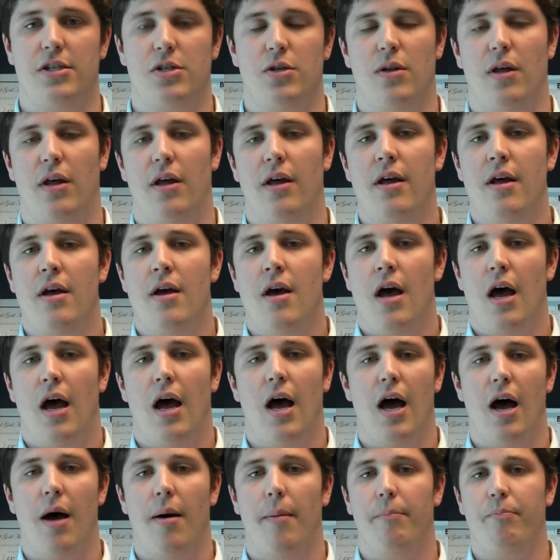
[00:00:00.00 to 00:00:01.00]
So that
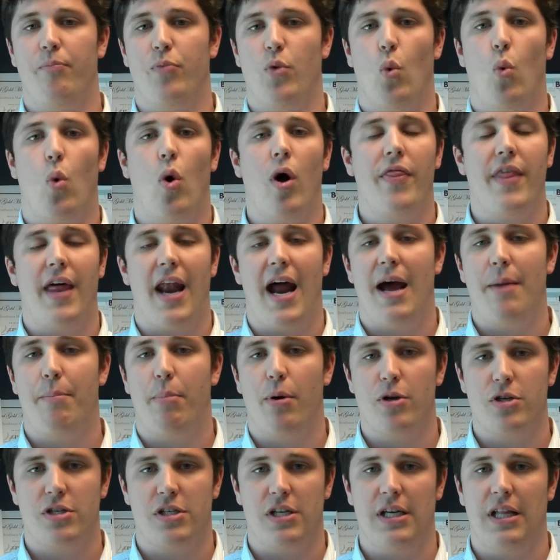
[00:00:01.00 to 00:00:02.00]
one that I
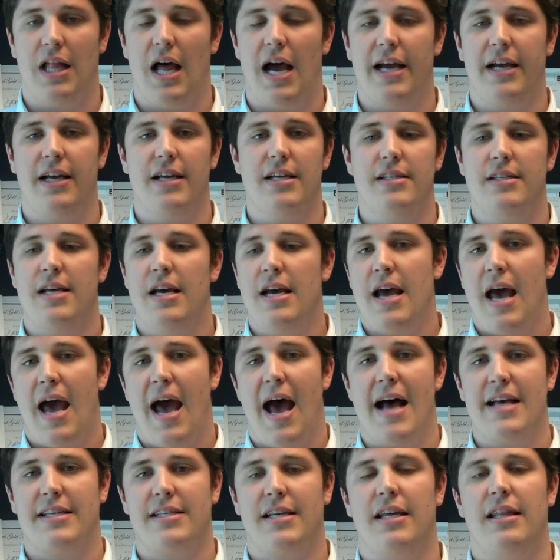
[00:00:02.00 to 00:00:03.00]
personally like is
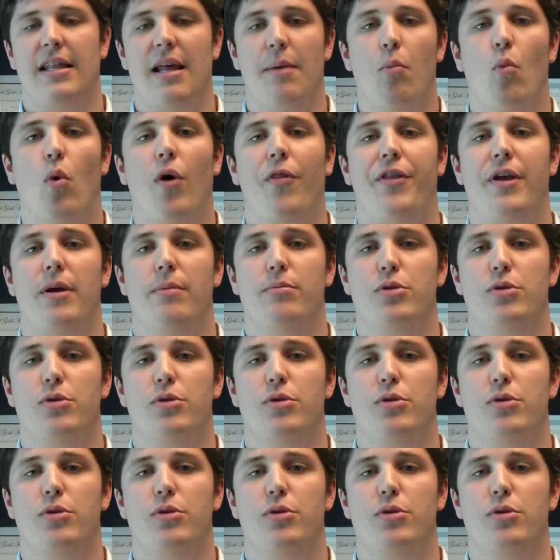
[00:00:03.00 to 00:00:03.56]
asking them what the